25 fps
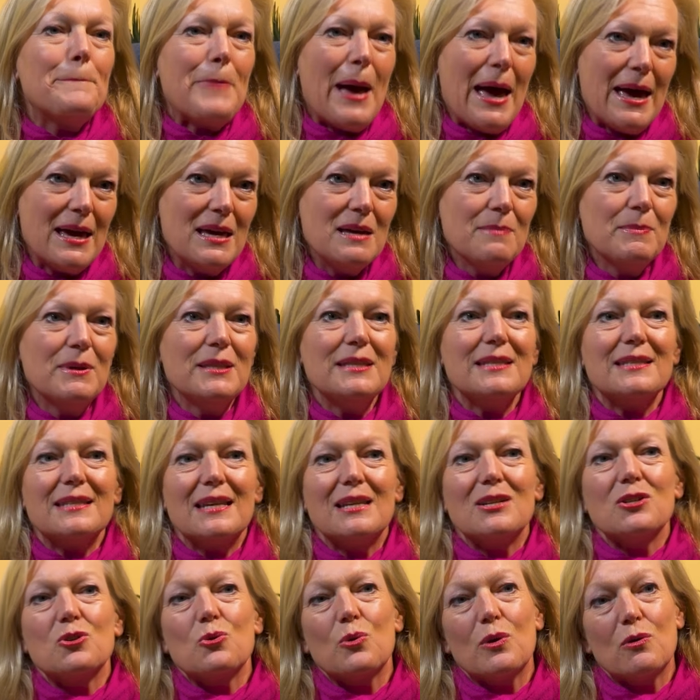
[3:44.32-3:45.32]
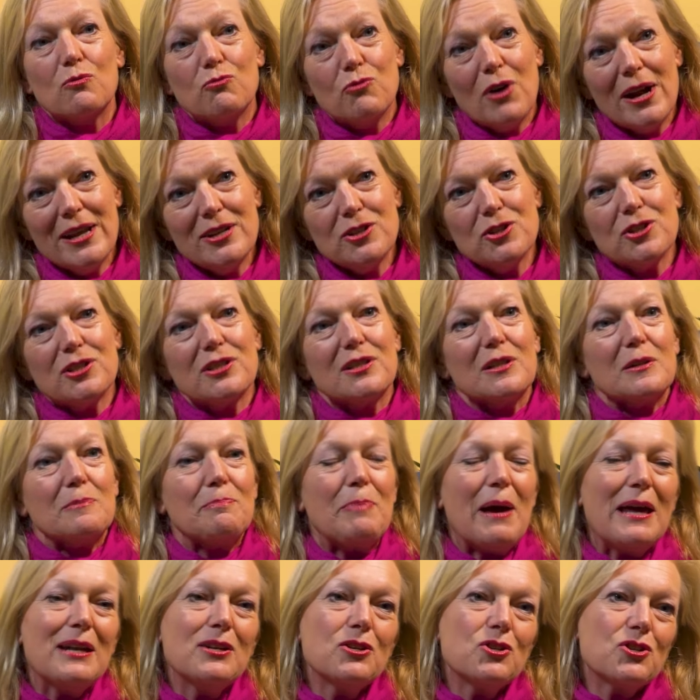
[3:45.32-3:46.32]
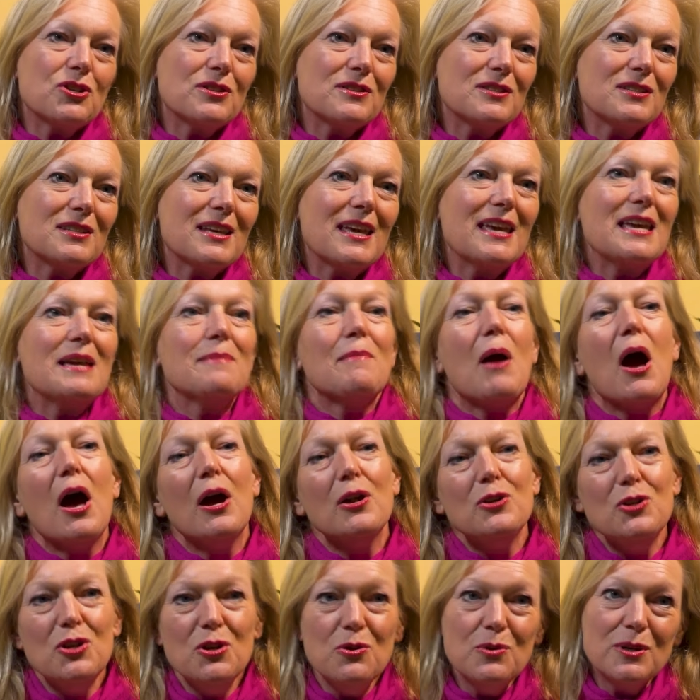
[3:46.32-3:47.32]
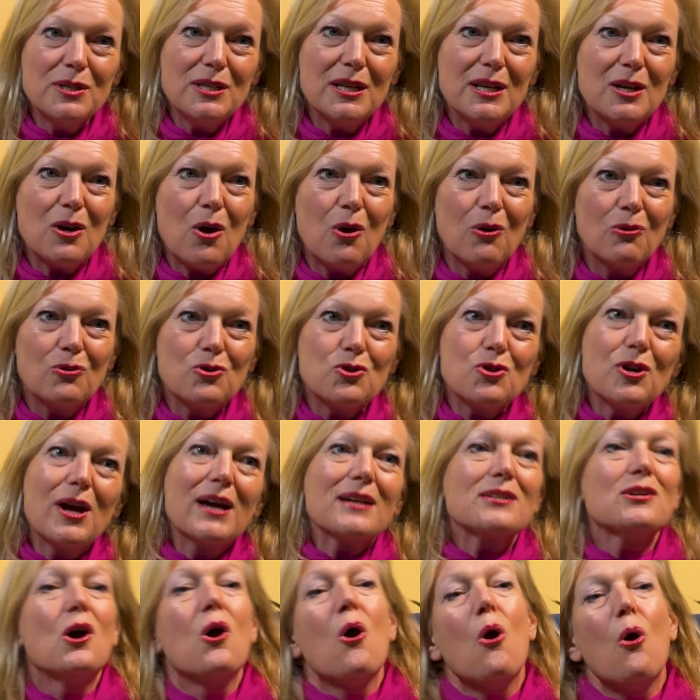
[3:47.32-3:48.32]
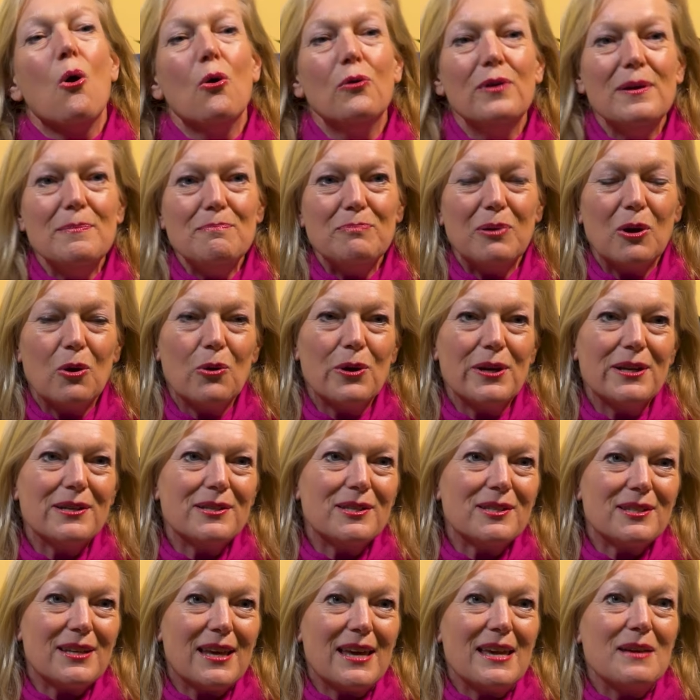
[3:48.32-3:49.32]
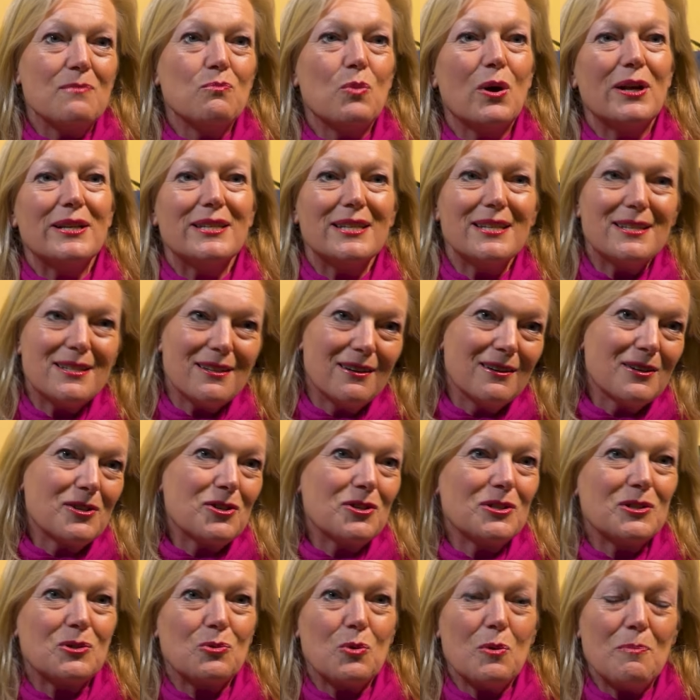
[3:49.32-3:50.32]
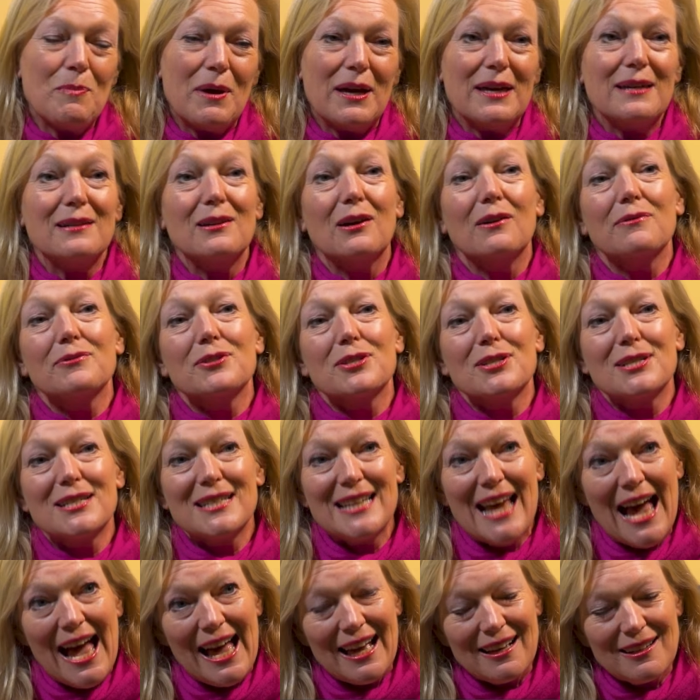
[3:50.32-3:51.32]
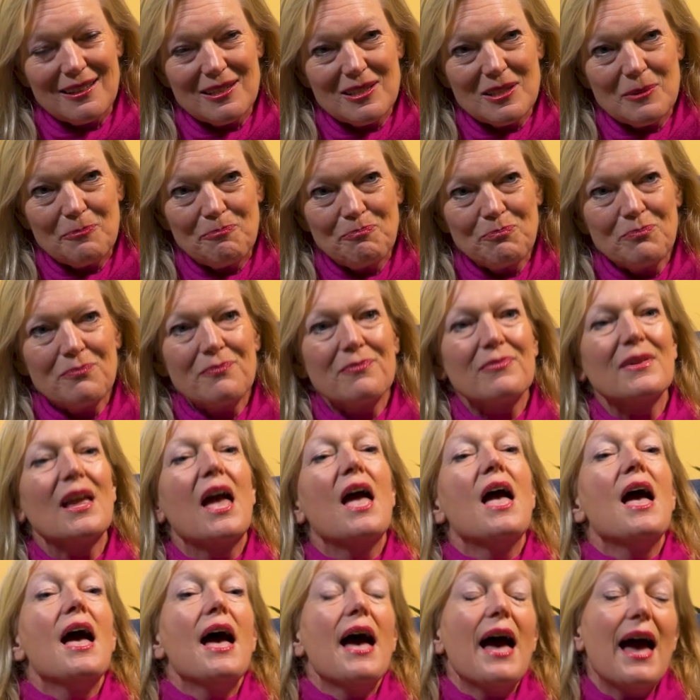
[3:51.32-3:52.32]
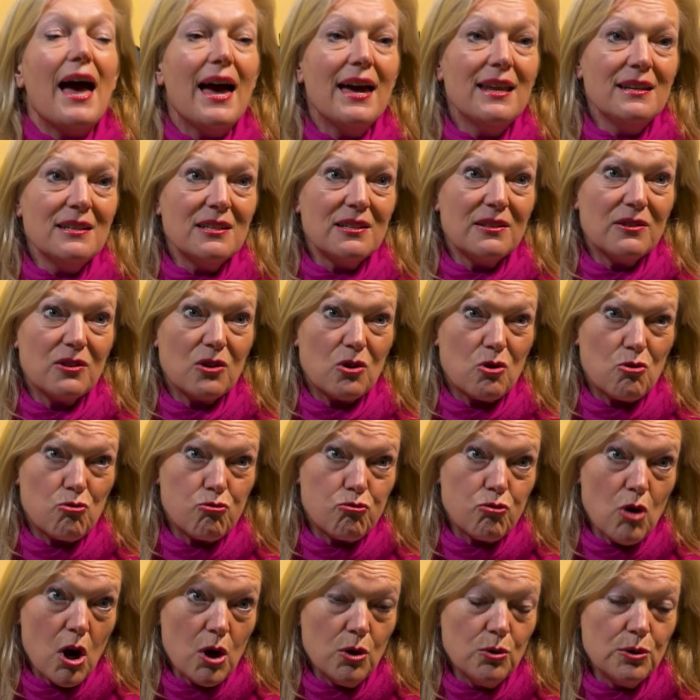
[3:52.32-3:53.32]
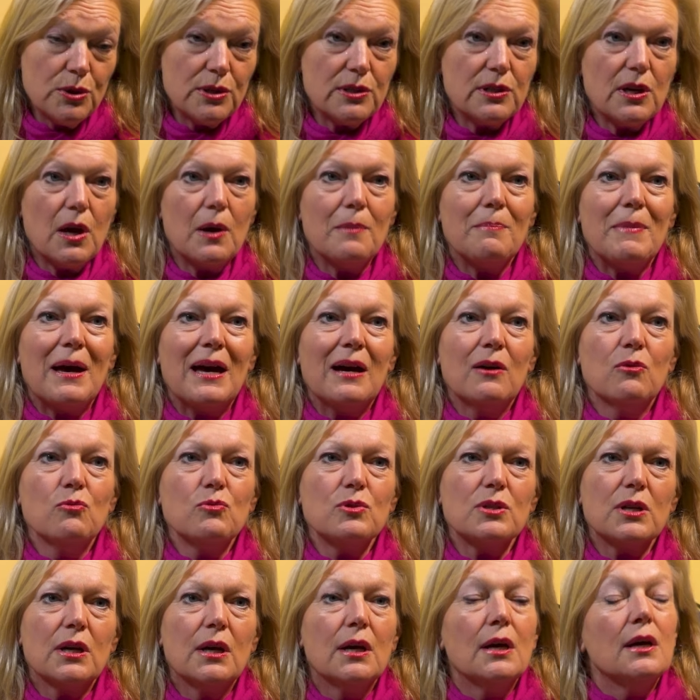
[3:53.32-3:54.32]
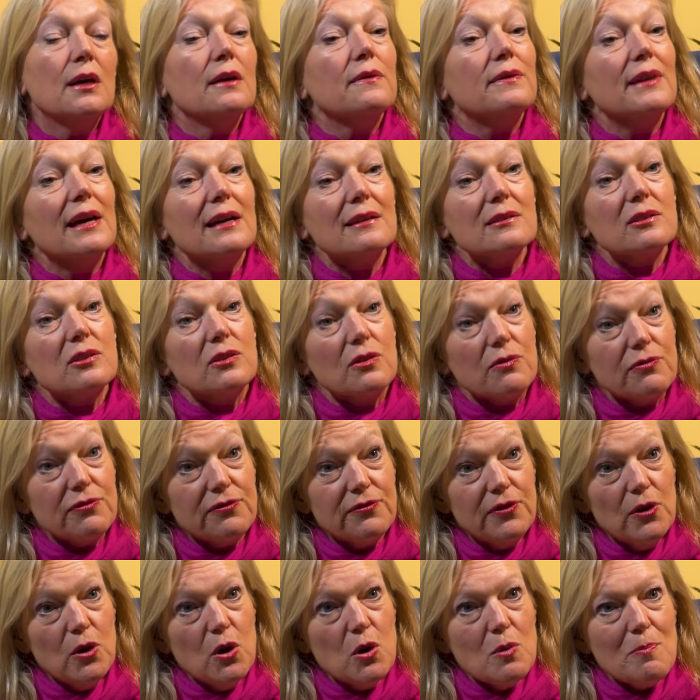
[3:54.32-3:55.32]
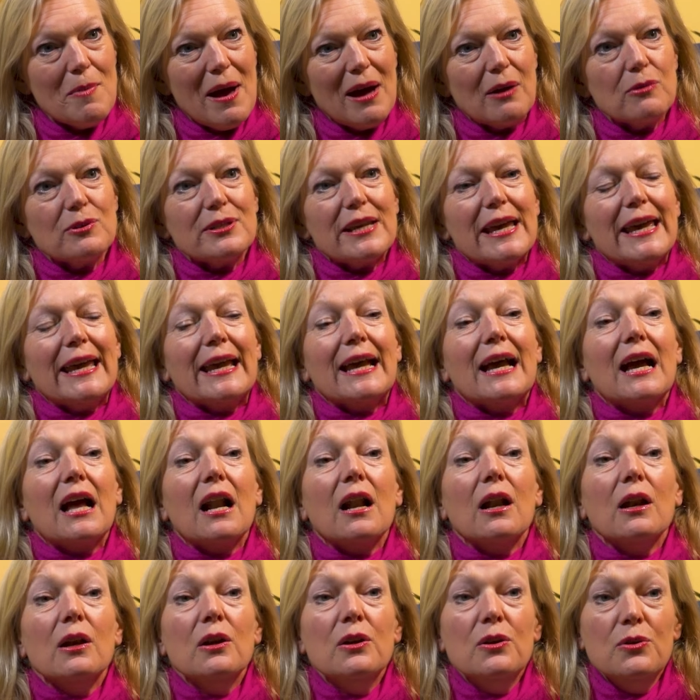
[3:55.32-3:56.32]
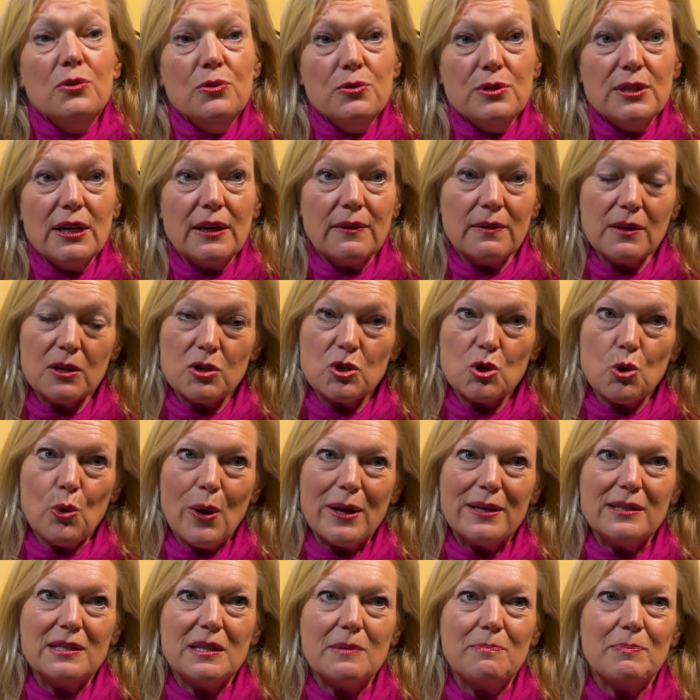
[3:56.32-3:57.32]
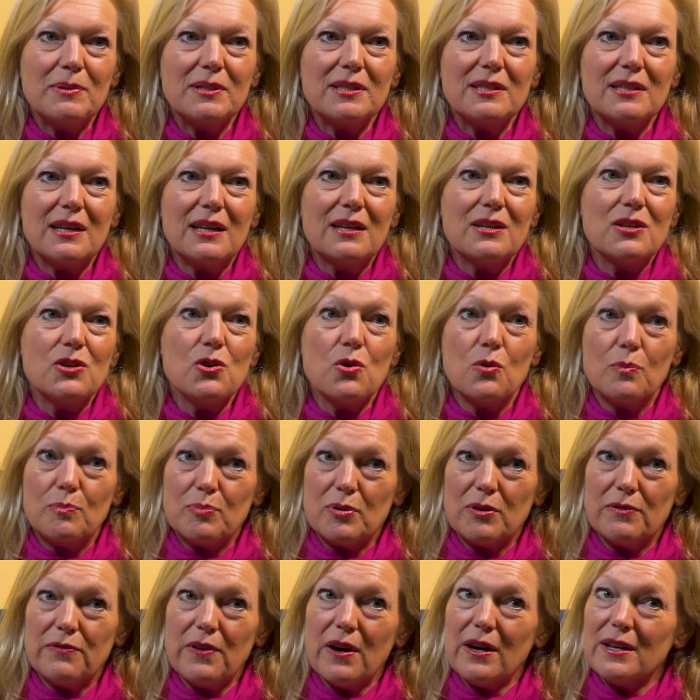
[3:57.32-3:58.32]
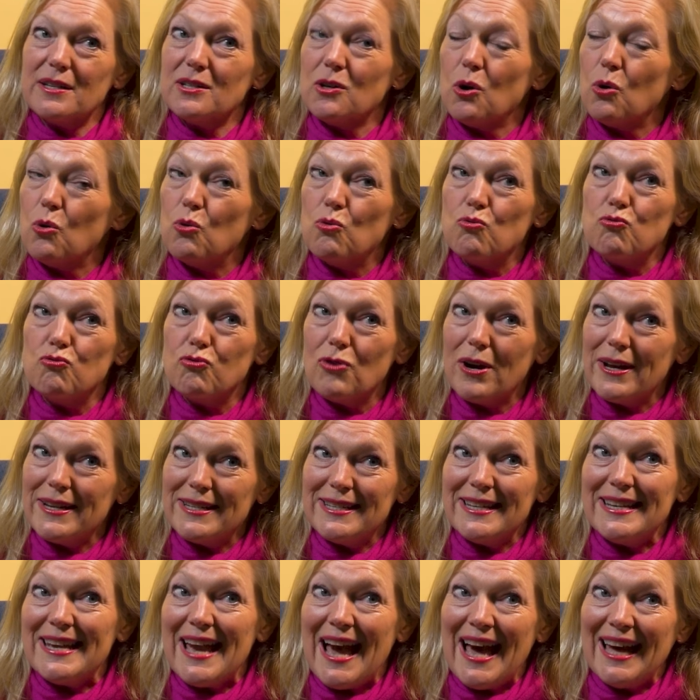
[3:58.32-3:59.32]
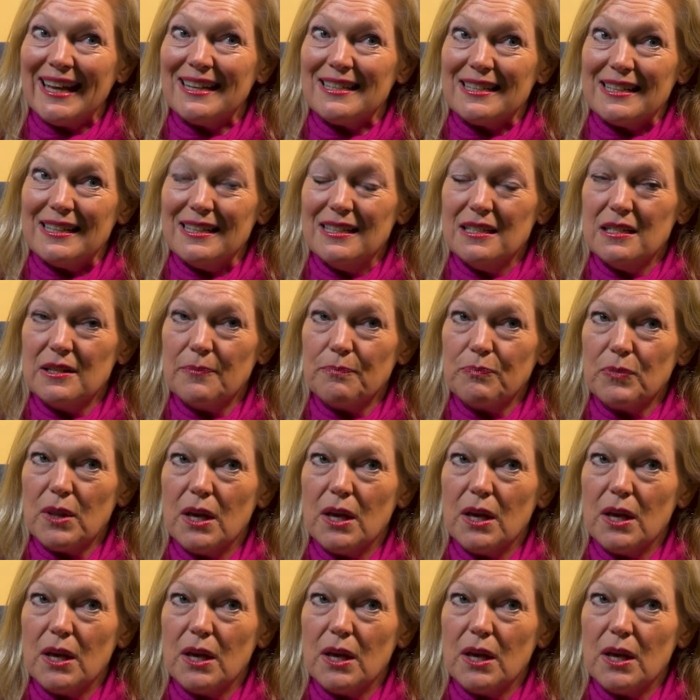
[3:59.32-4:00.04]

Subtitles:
payments into a registered pension scheme, annuity contract, or employer's scheme where deductions were made after tax. Enter the gross amount, that's the full amount including the 20% your provider already added.